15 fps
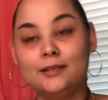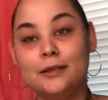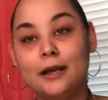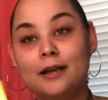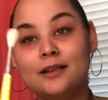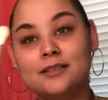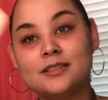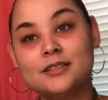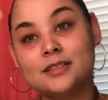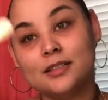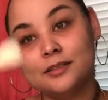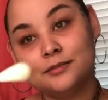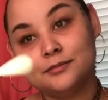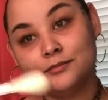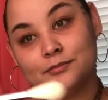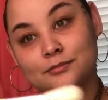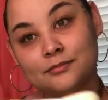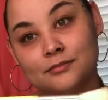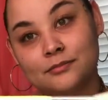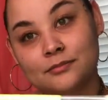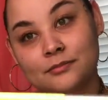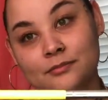Yes.
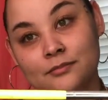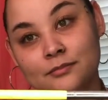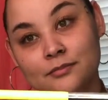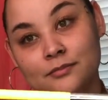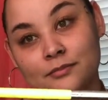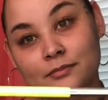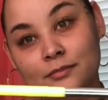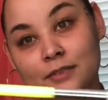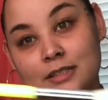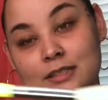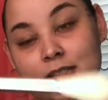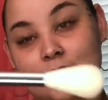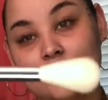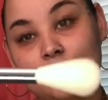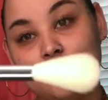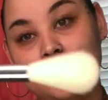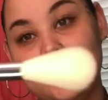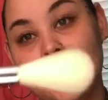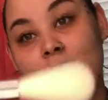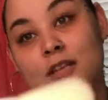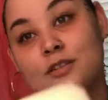This is gonna be